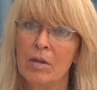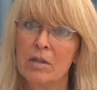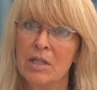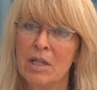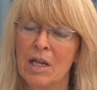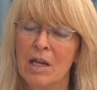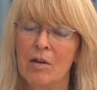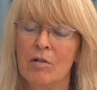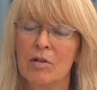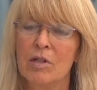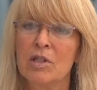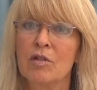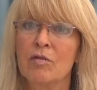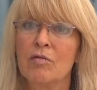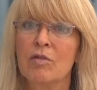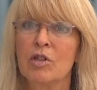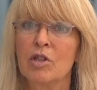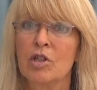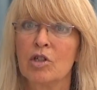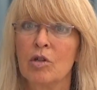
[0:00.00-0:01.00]
St.
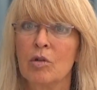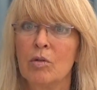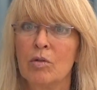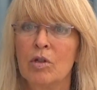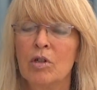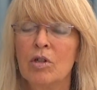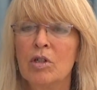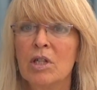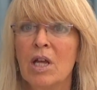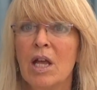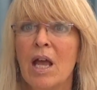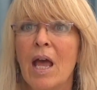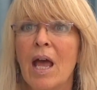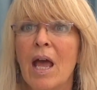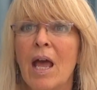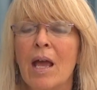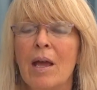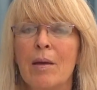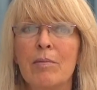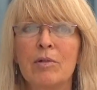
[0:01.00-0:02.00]
Christopher's shoulders,
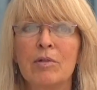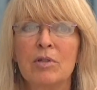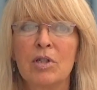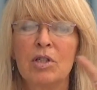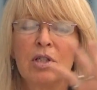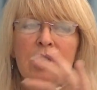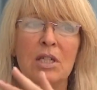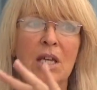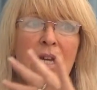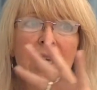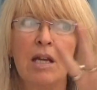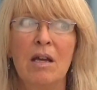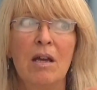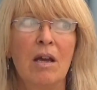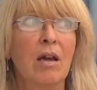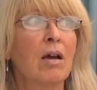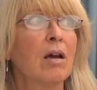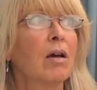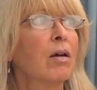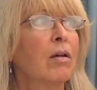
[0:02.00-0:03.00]
able to see
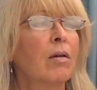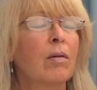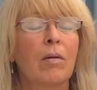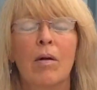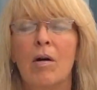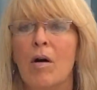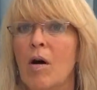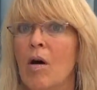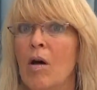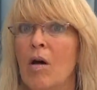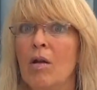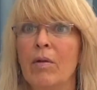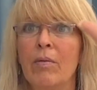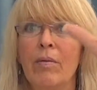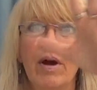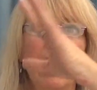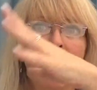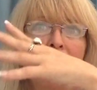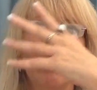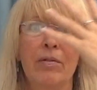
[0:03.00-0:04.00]
all
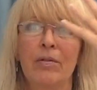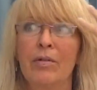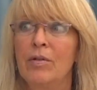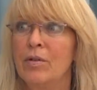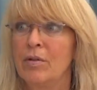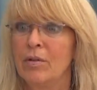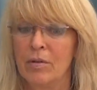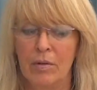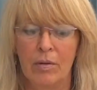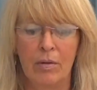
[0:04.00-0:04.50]
around.